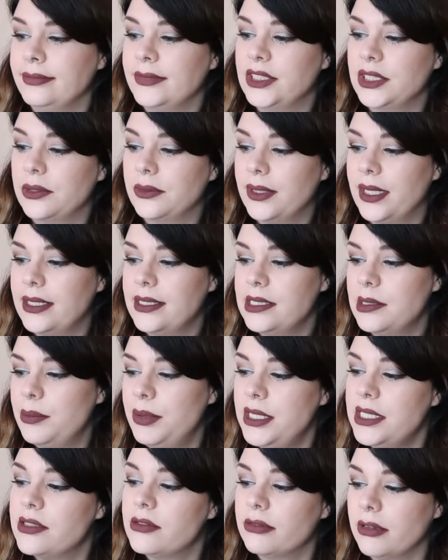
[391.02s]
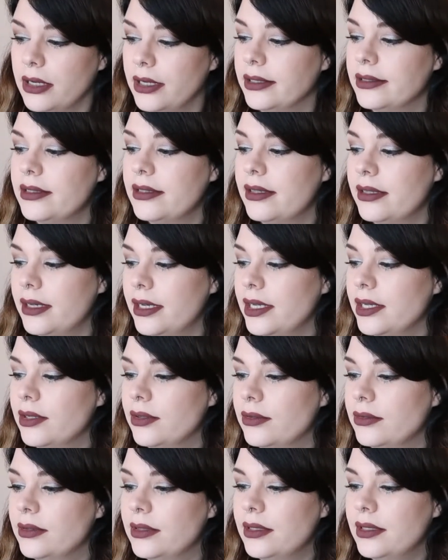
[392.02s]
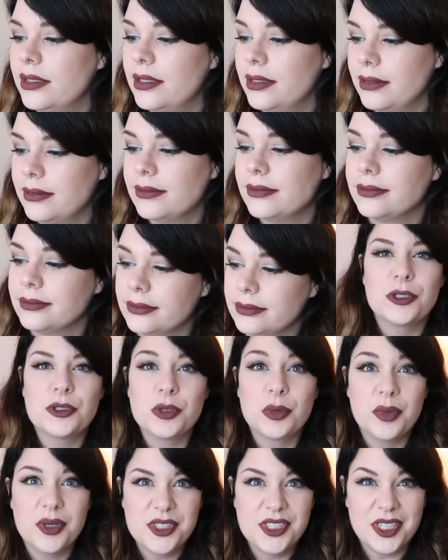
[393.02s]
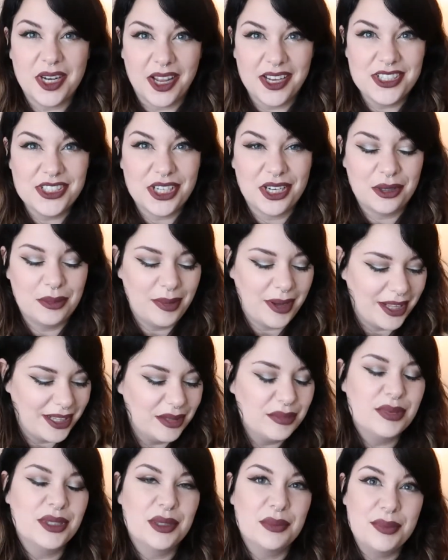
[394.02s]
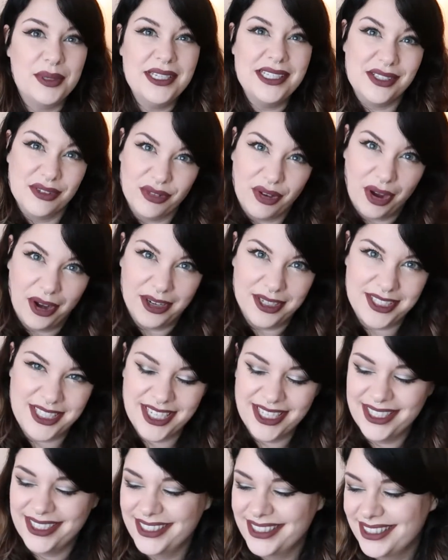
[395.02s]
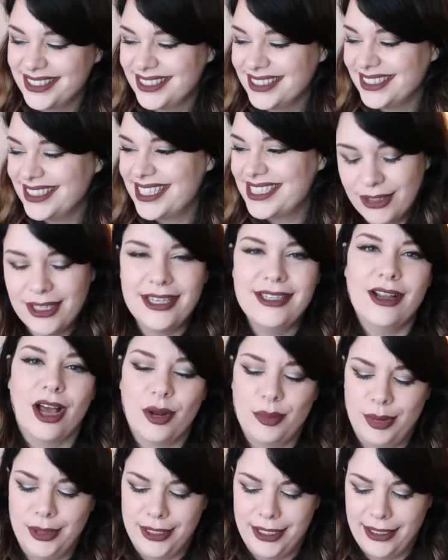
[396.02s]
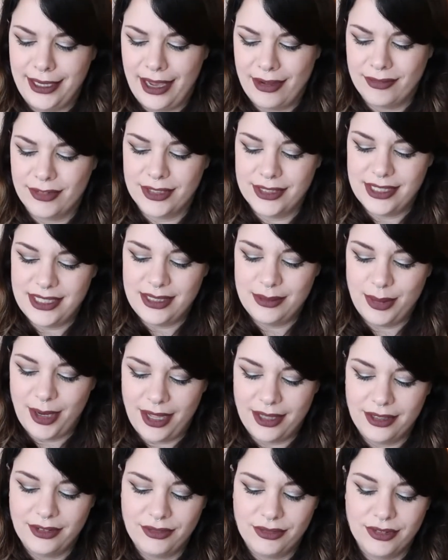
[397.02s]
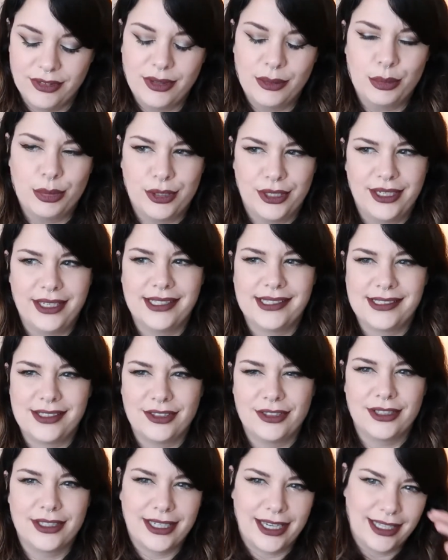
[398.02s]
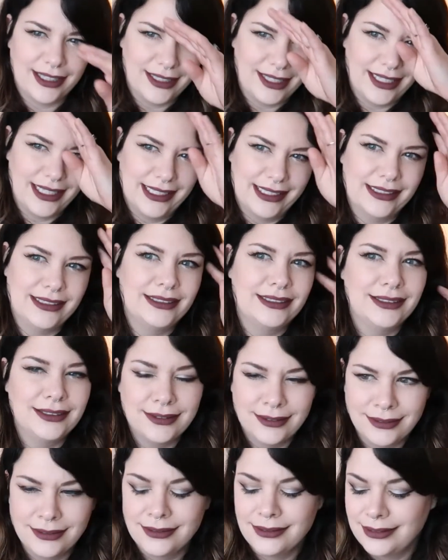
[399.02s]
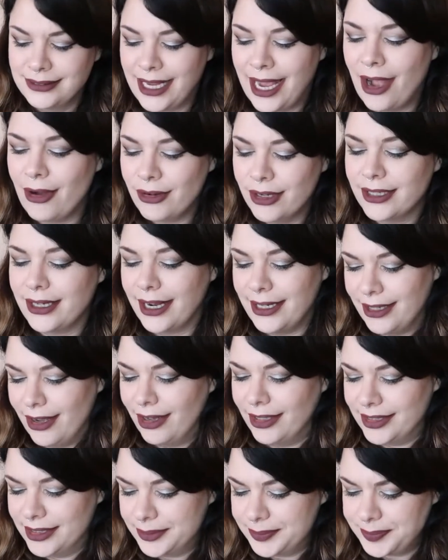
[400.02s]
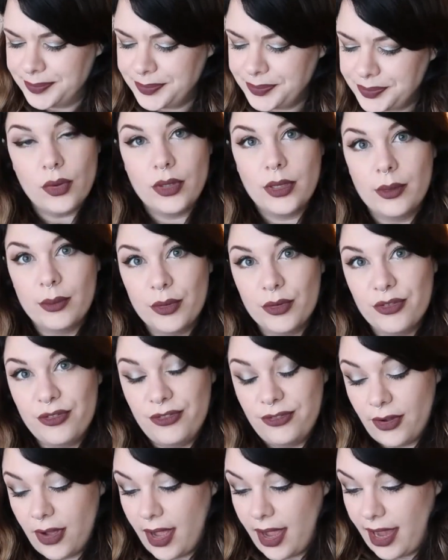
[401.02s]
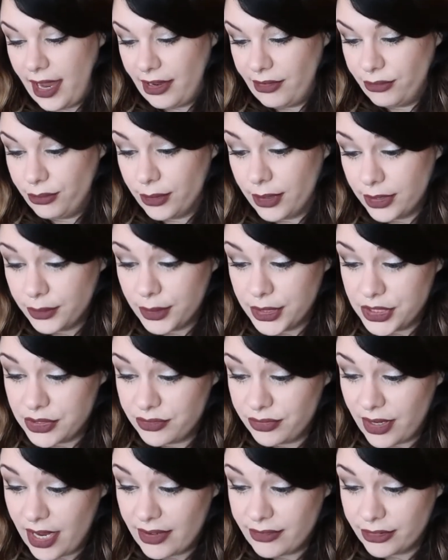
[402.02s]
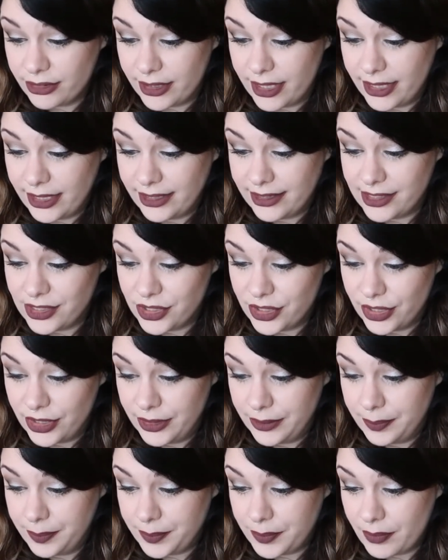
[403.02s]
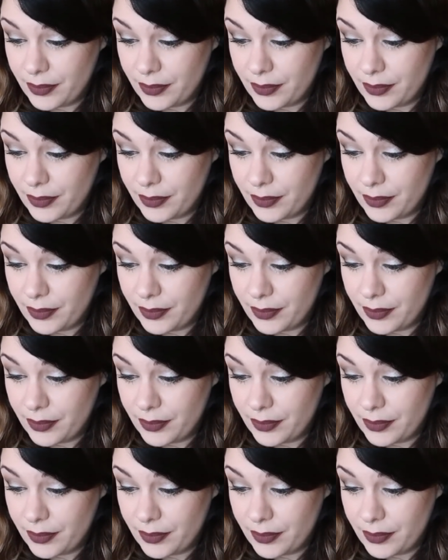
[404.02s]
So that is a piece of art that I own. Not so much an eyeshadow palette, but a piece of art. How could I not pick a Kat Von D palette for the prettiest to look at? Like, how could I not? Number 5. We're on question 5 already. That's good.